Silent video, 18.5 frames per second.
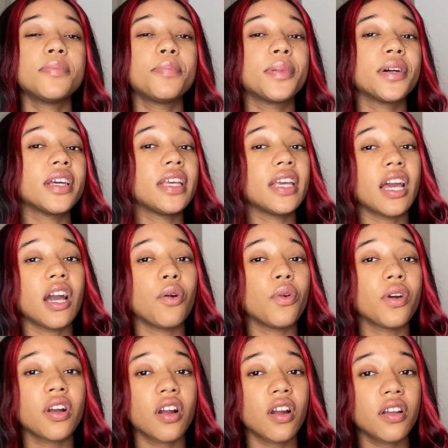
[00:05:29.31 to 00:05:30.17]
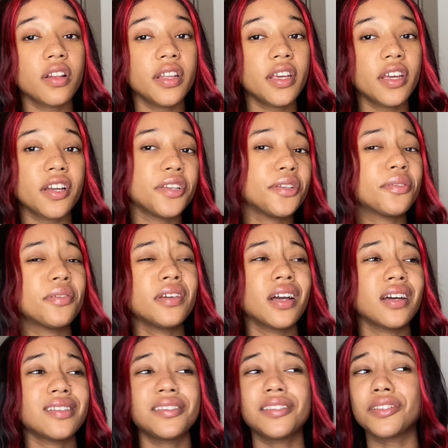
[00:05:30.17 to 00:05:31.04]
But yeah, with curly hair, you can
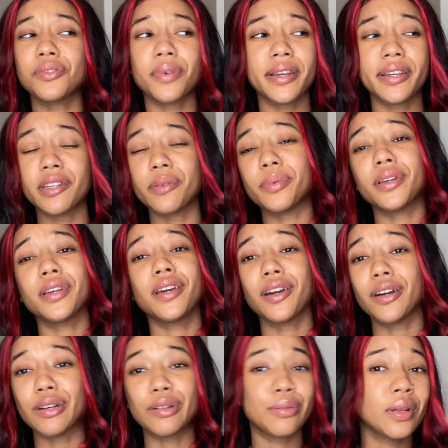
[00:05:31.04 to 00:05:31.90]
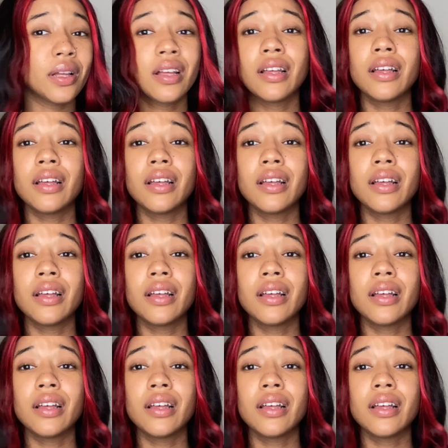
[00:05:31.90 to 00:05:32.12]
kind of just wake up and go.